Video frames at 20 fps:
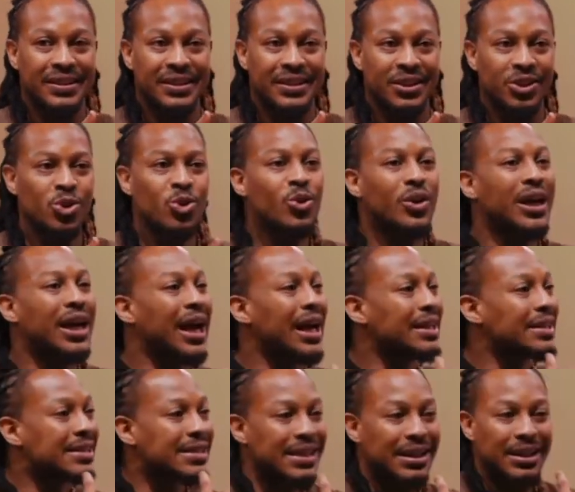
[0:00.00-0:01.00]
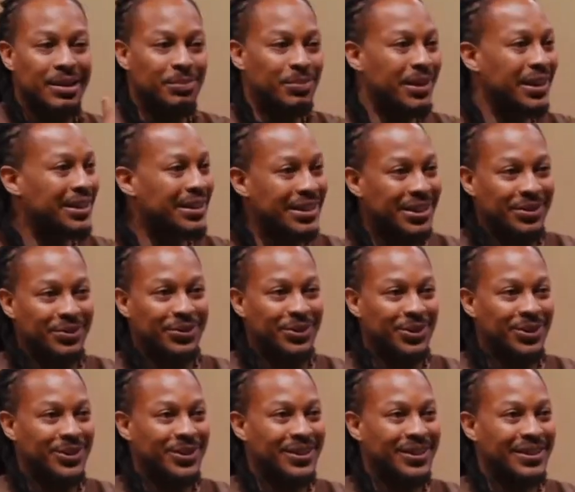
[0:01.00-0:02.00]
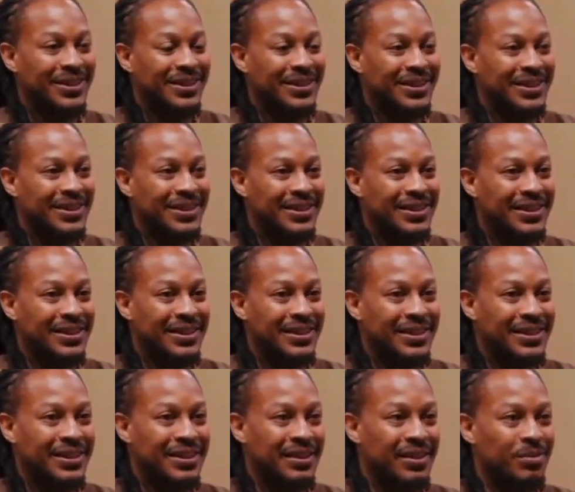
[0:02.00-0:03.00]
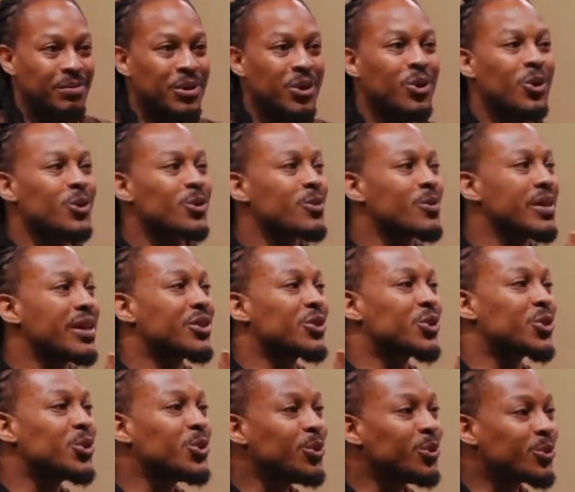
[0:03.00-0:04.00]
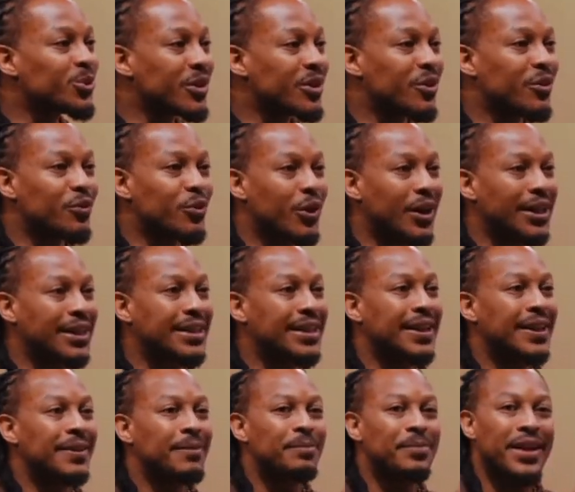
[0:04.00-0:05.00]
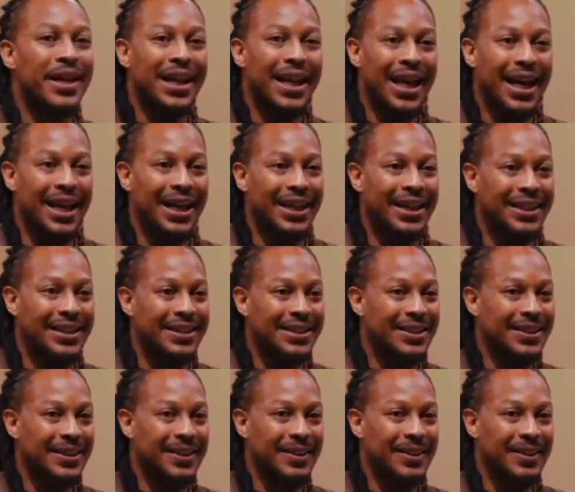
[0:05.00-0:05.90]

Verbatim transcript: You can't celebrate evil. Because we are children of what? The light.